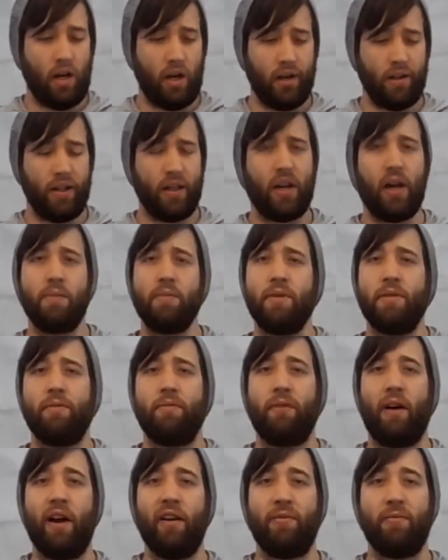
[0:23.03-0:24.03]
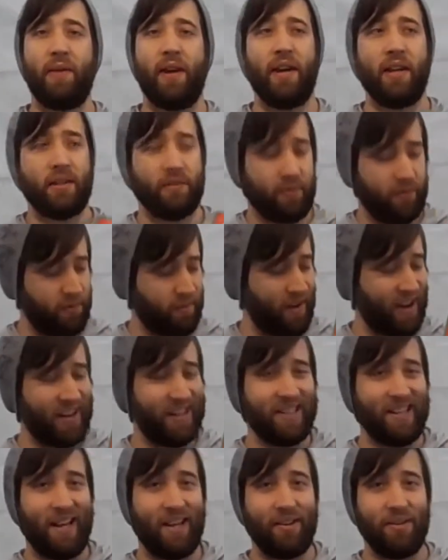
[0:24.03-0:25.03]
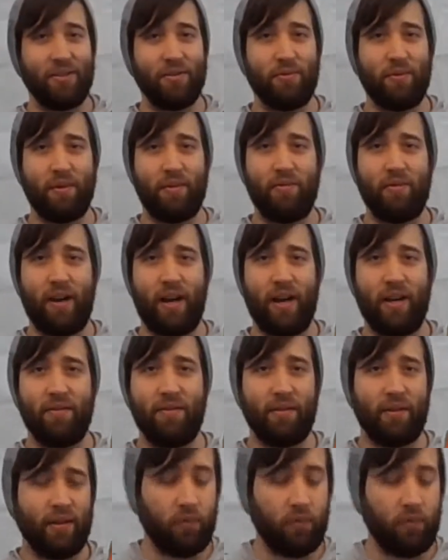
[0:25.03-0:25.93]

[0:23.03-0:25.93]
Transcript: They come in 5 packs for about $1.25.